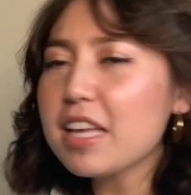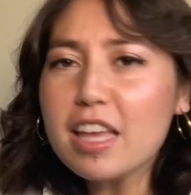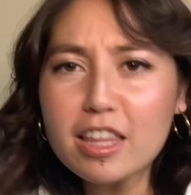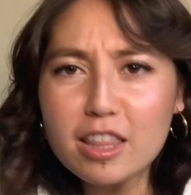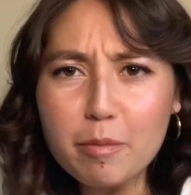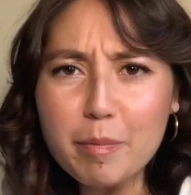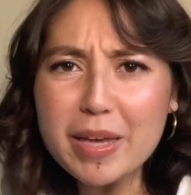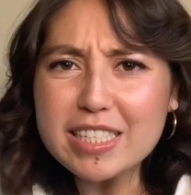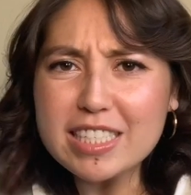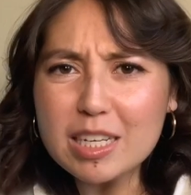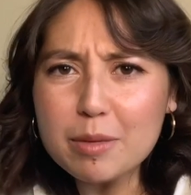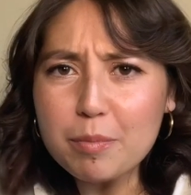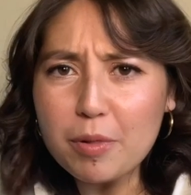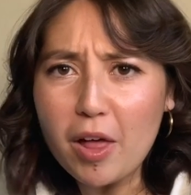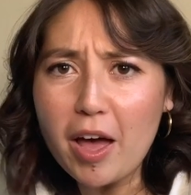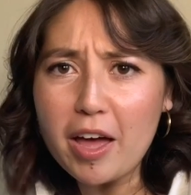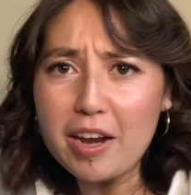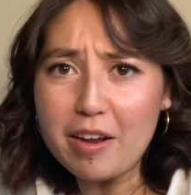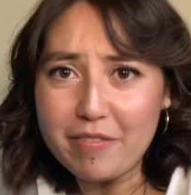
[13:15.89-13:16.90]
The basic
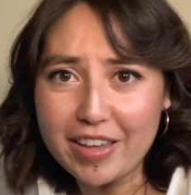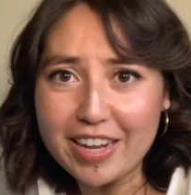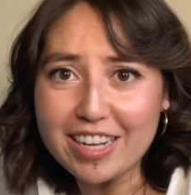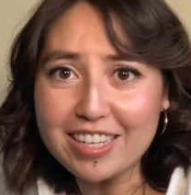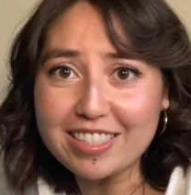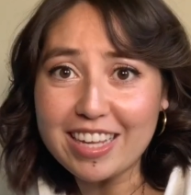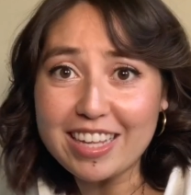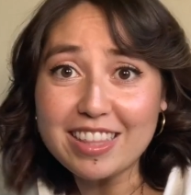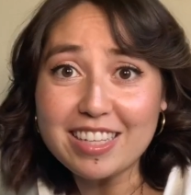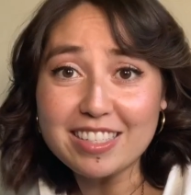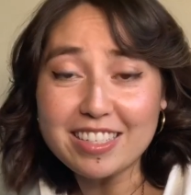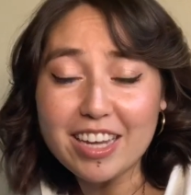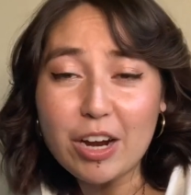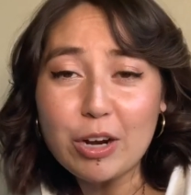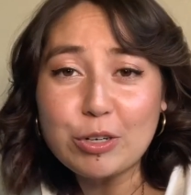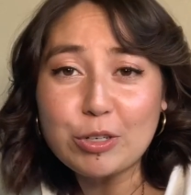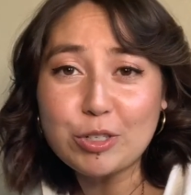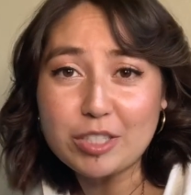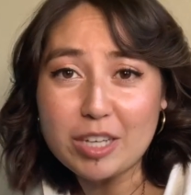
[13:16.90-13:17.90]
plot of it is that these
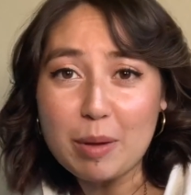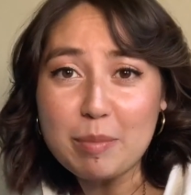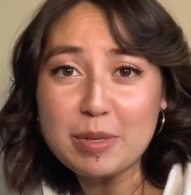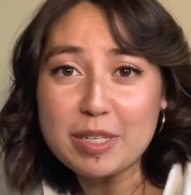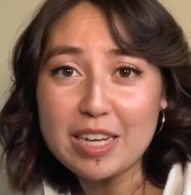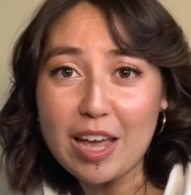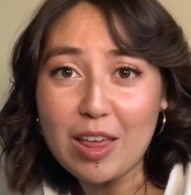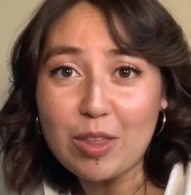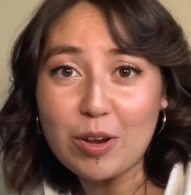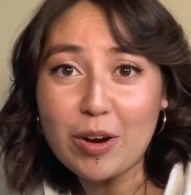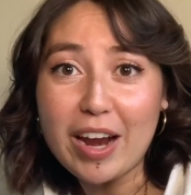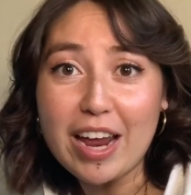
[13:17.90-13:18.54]
characters come together